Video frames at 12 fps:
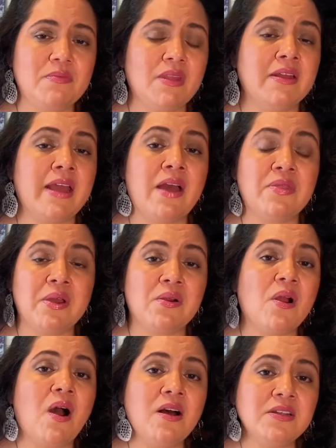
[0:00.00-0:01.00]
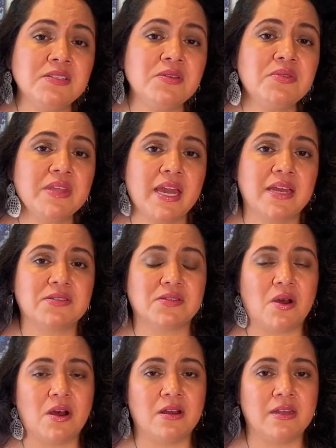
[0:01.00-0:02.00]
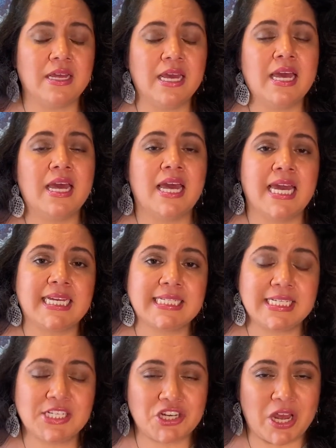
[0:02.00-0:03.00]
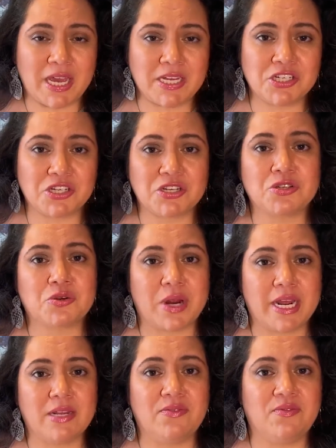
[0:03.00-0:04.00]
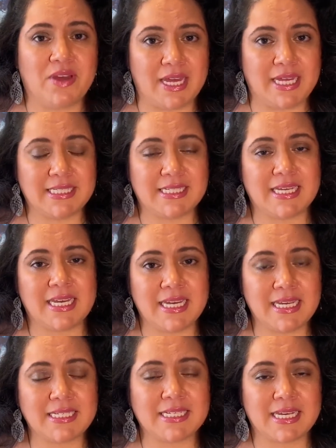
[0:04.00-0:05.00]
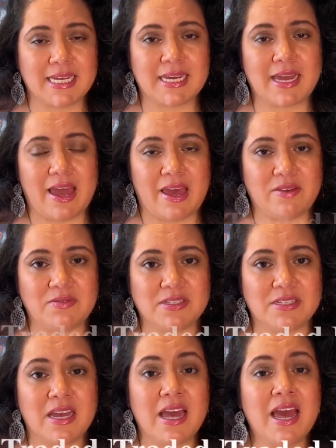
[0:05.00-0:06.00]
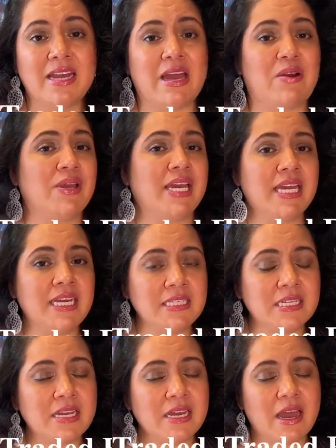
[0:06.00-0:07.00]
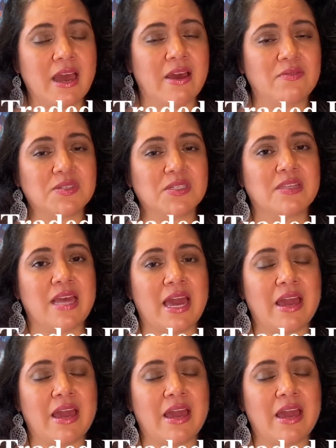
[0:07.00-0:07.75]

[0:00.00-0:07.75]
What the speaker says: Now, there are also things called exchange traded funds, ETFs. Now, ETFs, they